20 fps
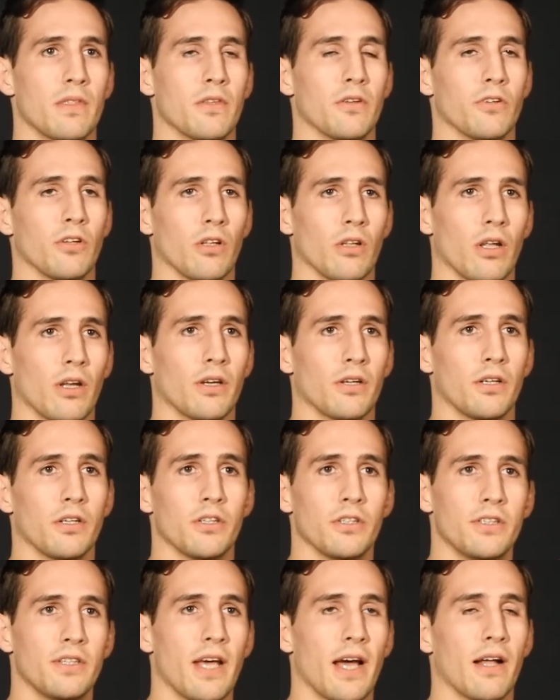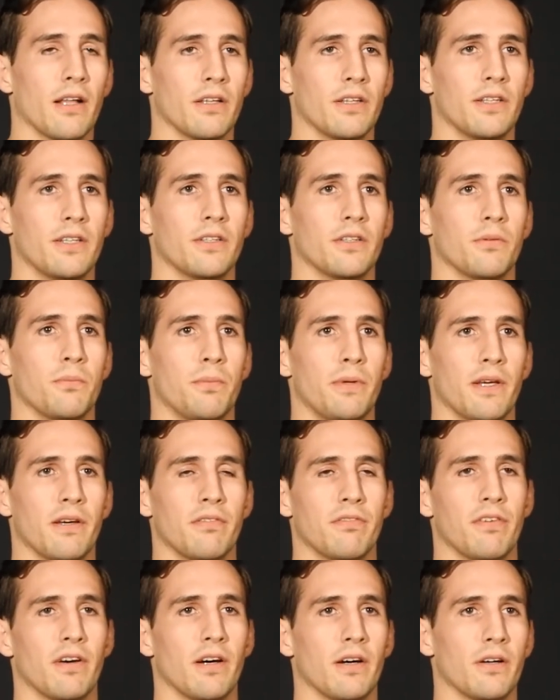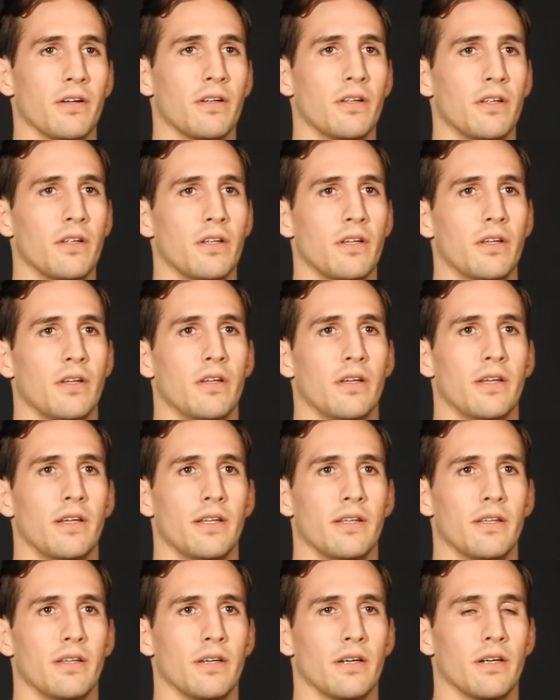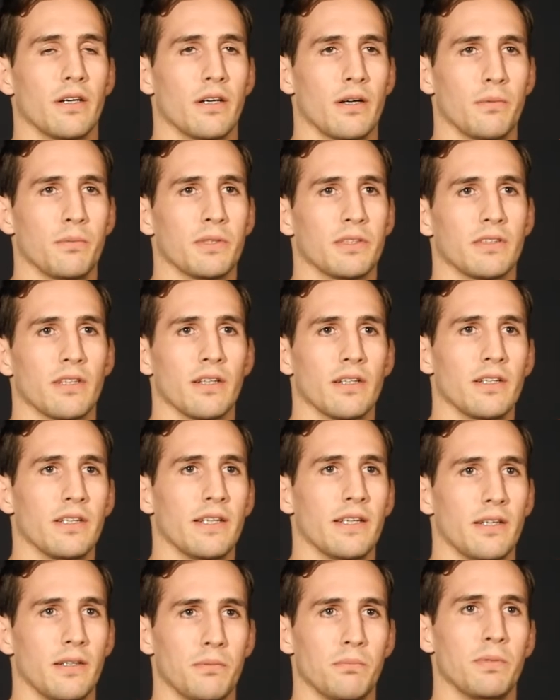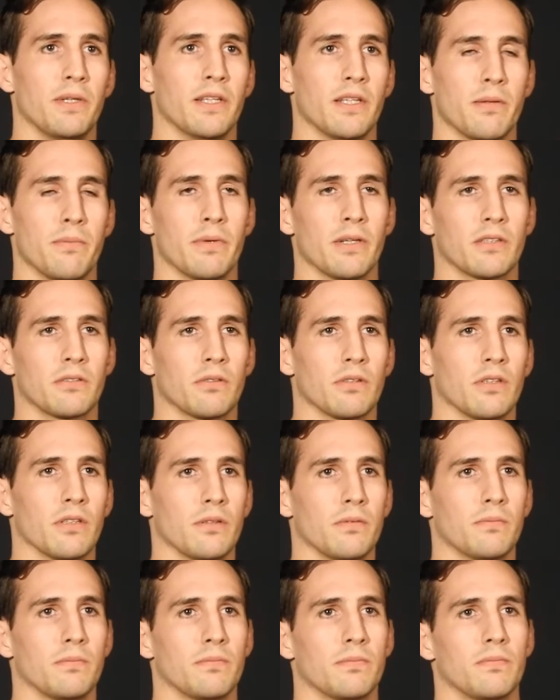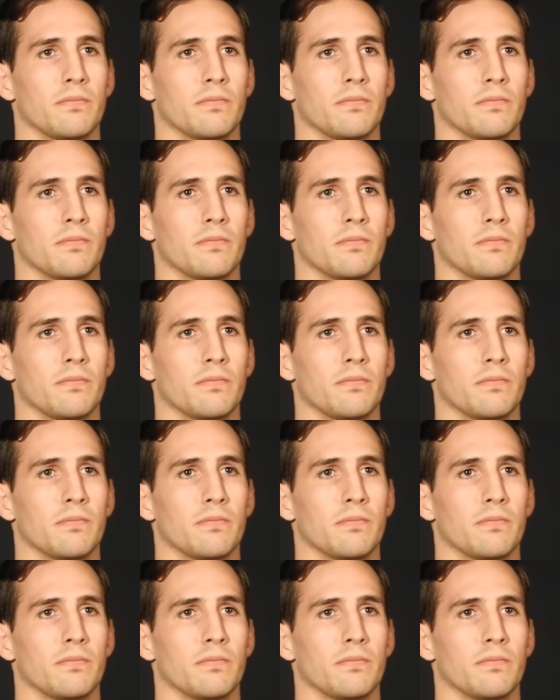There's a lot of good talent here in PFL, and I'm excited to be in the mix with them.